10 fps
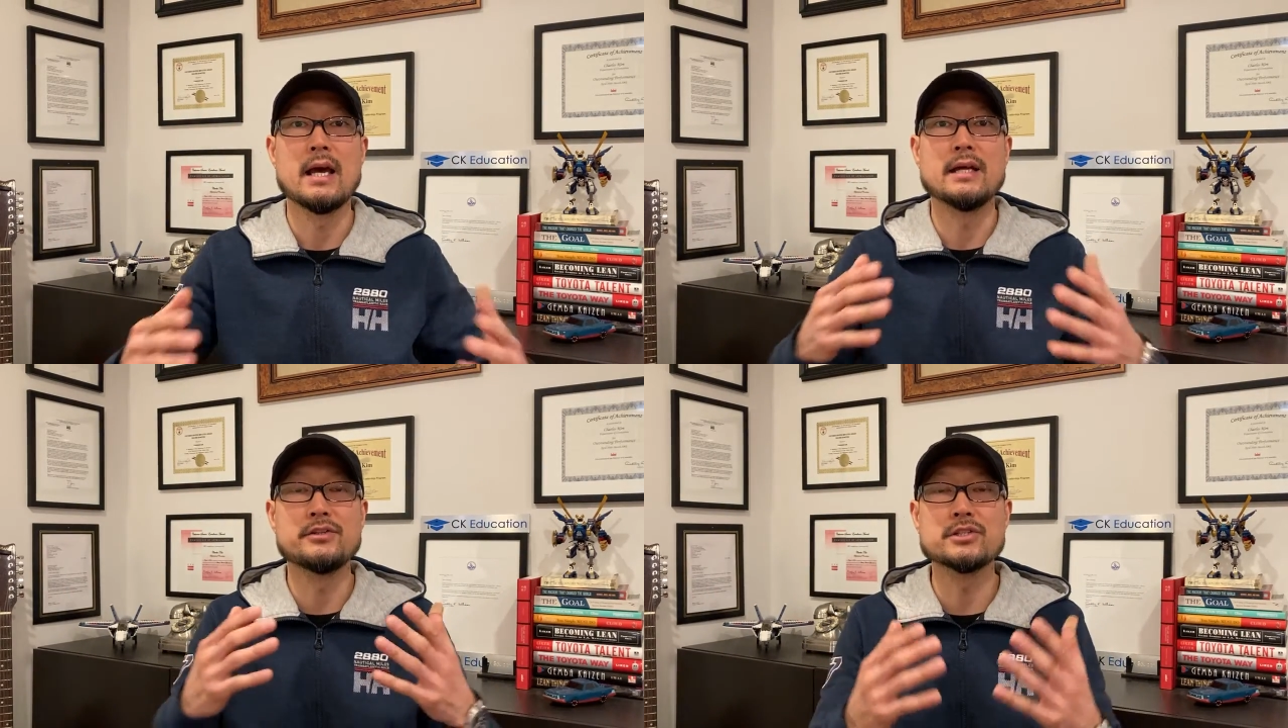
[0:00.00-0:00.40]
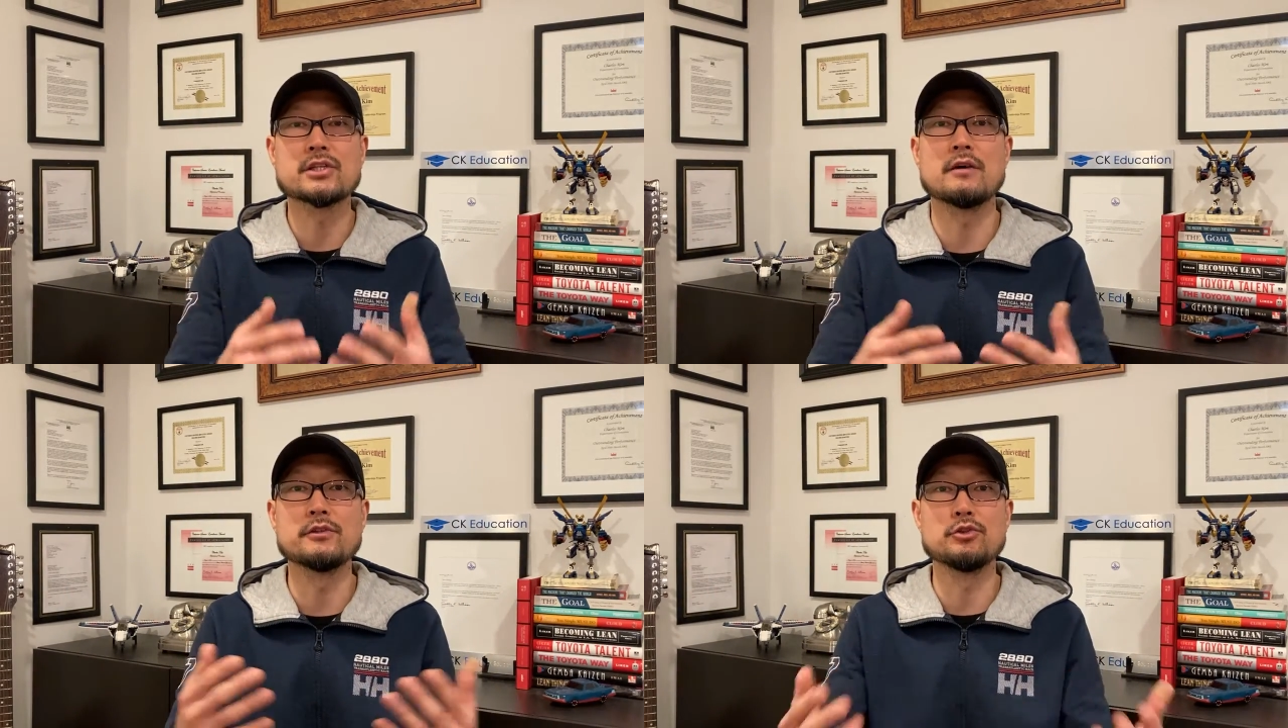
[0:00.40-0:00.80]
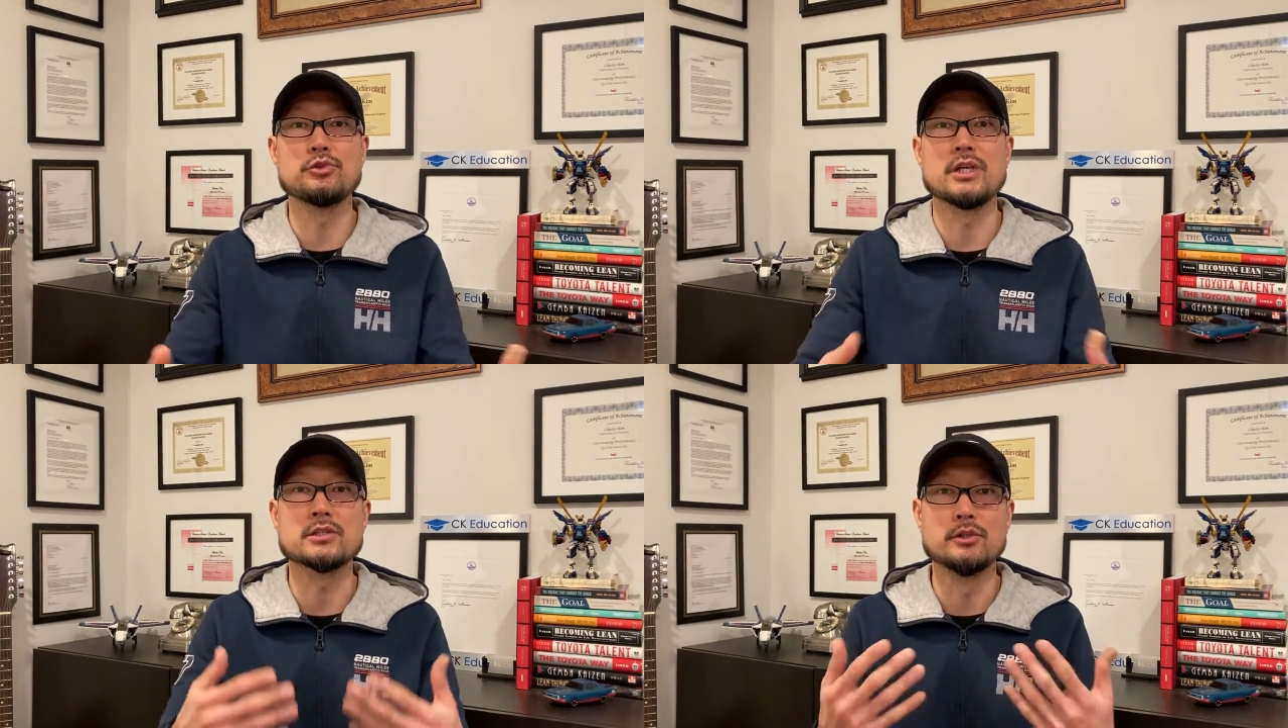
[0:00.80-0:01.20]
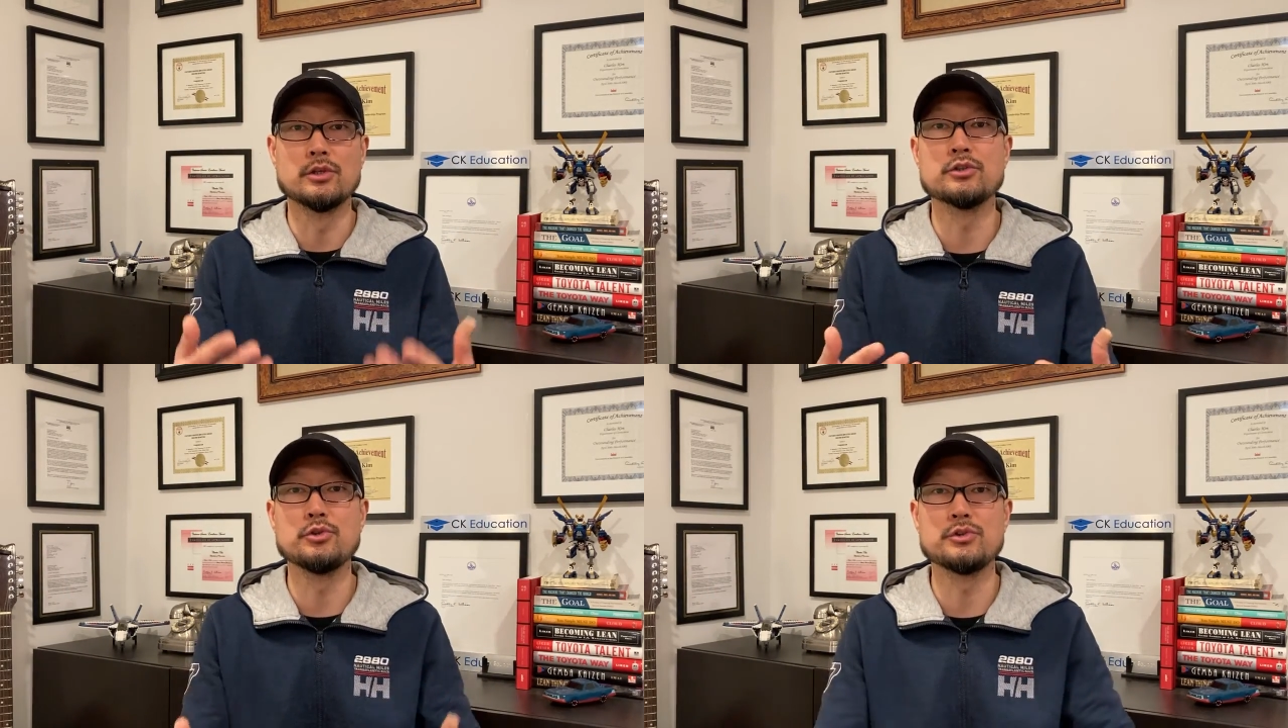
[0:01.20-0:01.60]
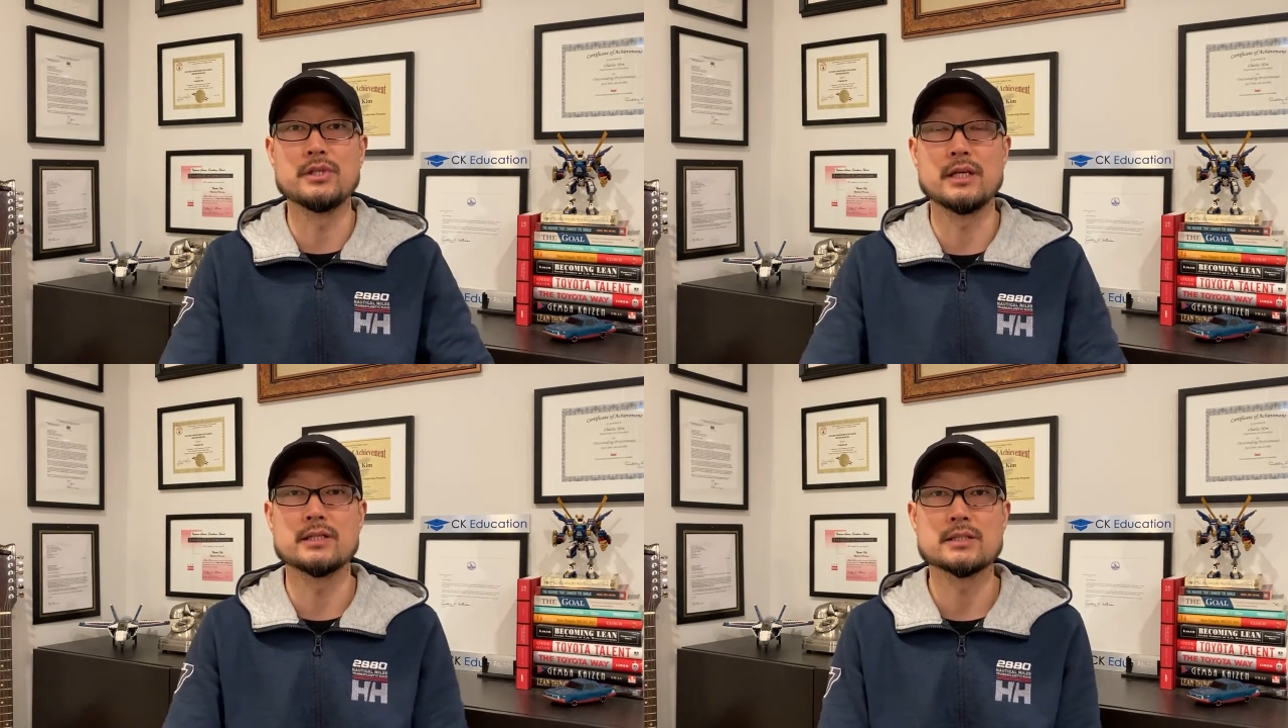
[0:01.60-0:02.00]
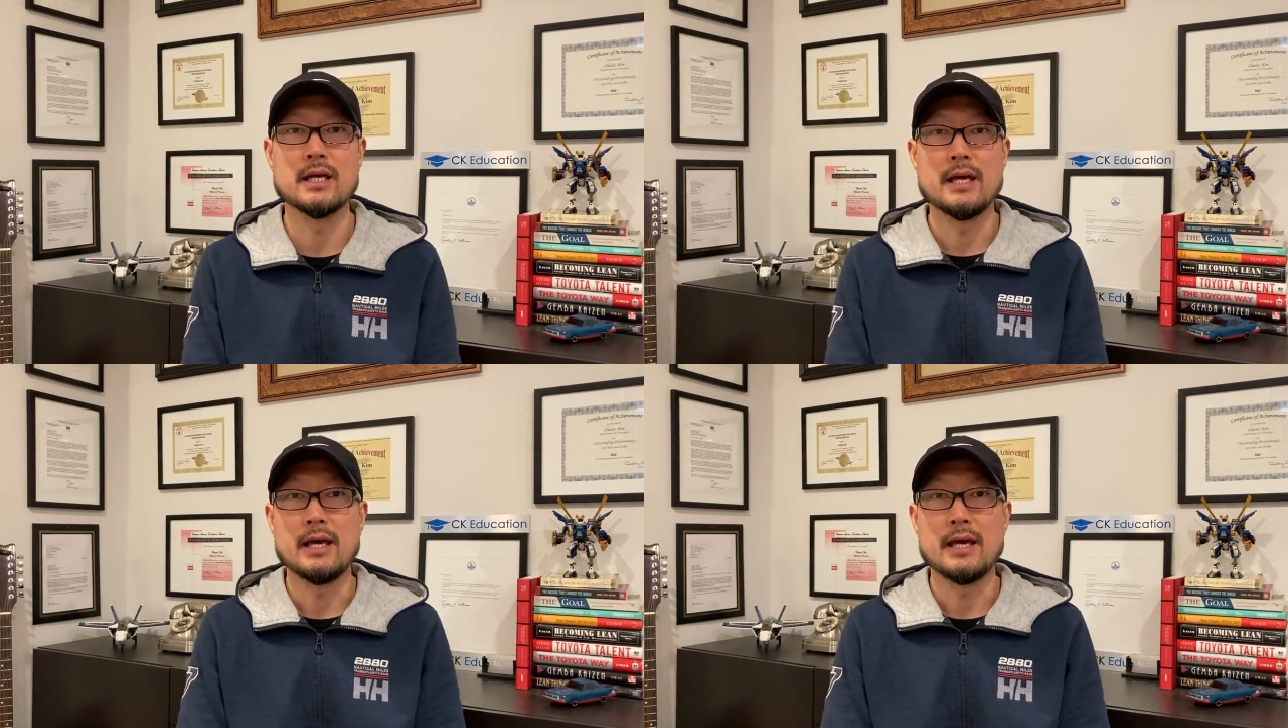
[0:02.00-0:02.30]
and discover new things, learn new things.